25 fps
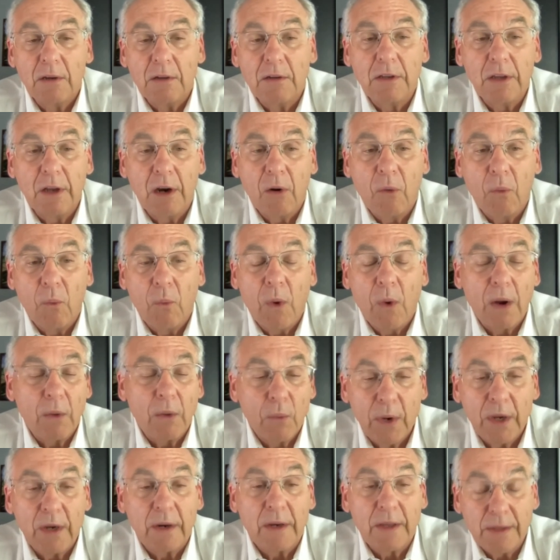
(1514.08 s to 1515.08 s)

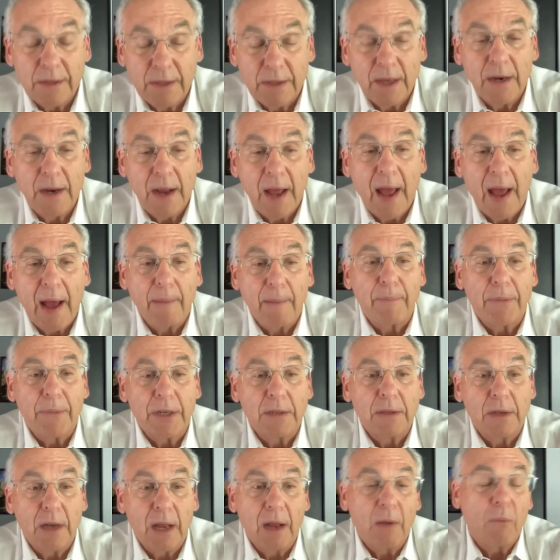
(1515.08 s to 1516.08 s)
what really did
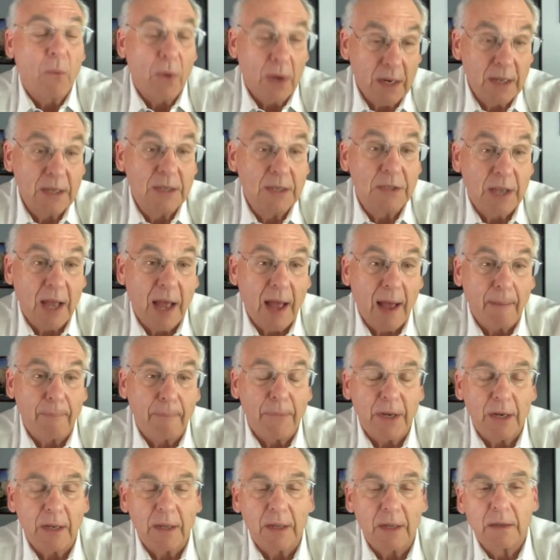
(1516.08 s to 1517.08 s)
happen and what is
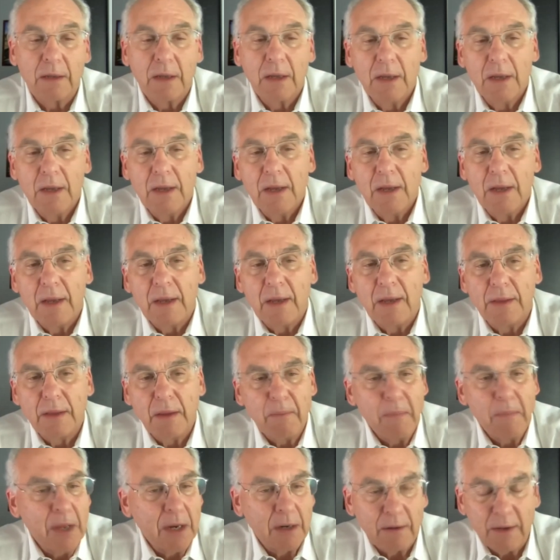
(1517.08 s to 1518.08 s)
happening in
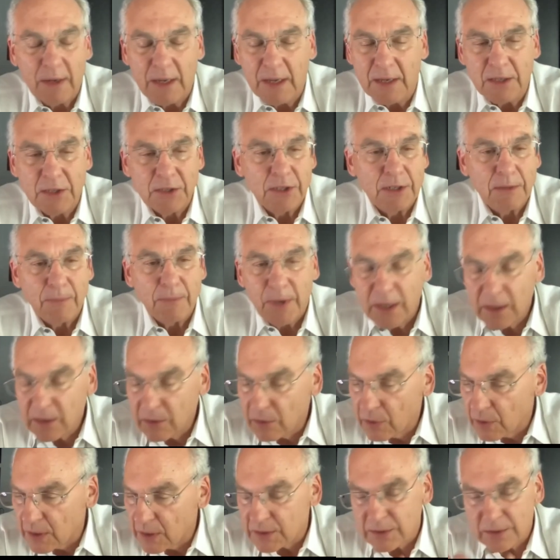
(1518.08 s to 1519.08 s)
the Middle East. But of
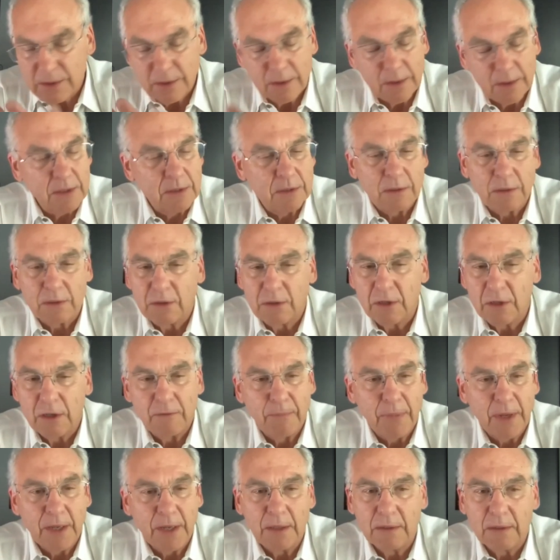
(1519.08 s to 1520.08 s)
course, this could
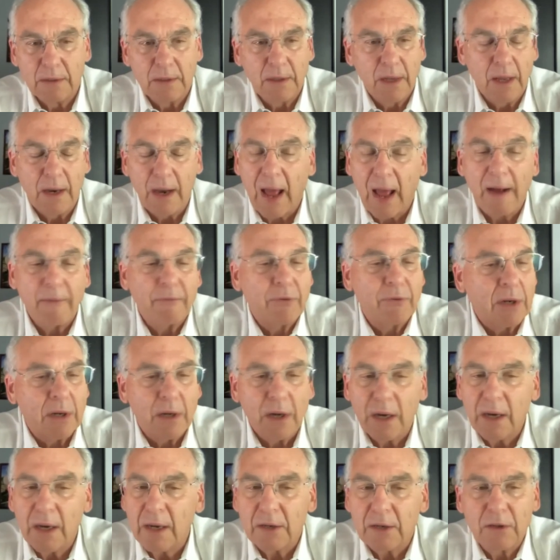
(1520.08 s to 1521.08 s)
have been in
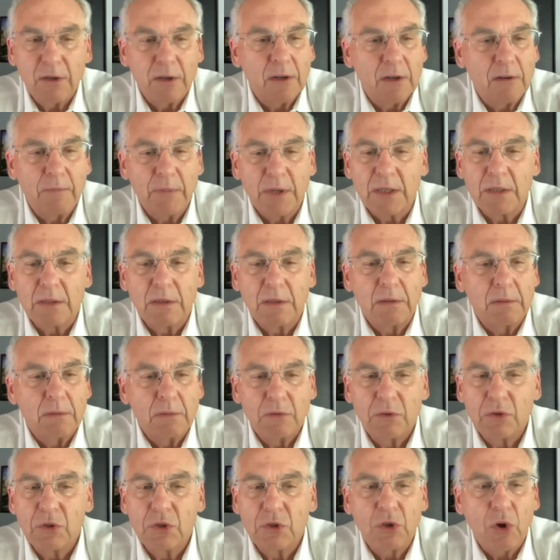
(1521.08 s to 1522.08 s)
Africa, could have been
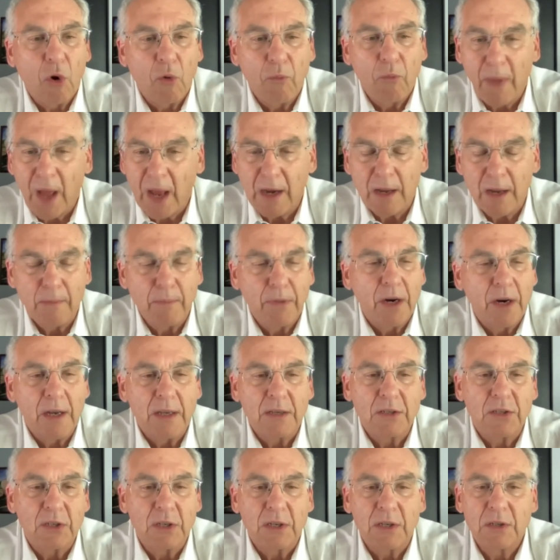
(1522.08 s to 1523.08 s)
so many
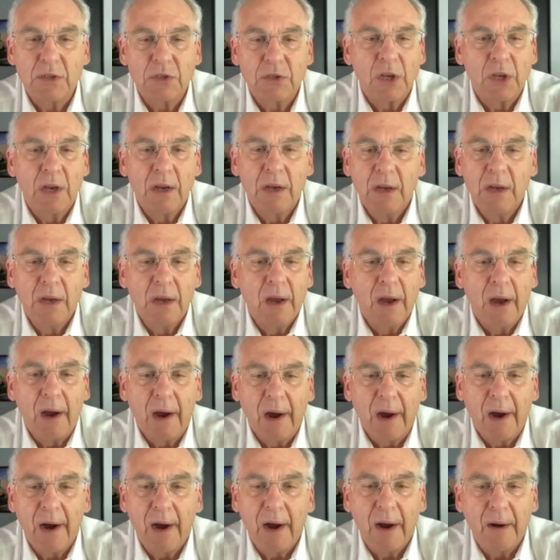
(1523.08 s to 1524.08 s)
places.
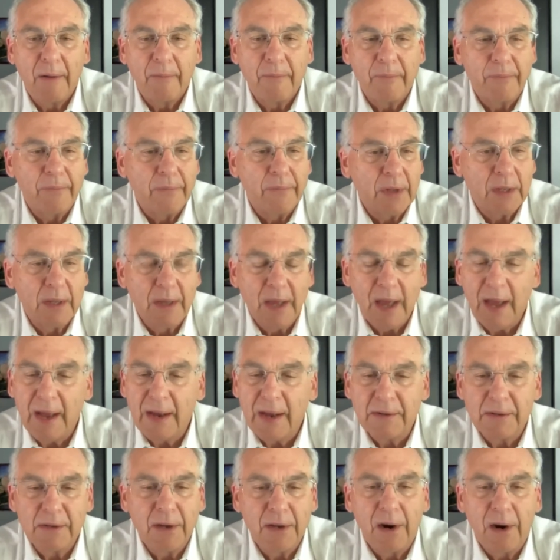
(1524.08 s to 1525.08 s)

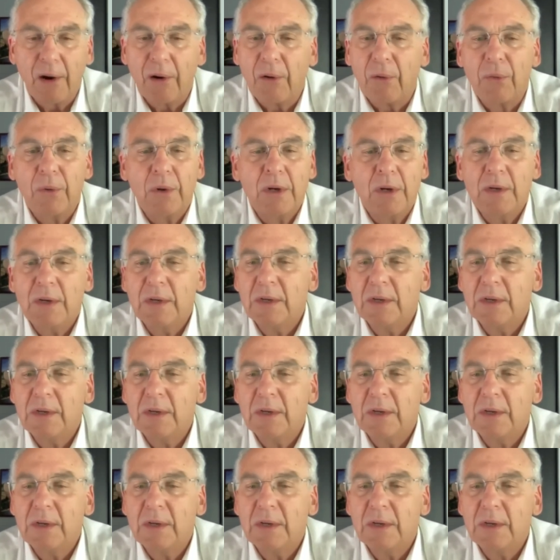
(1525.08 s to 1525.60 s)
Again,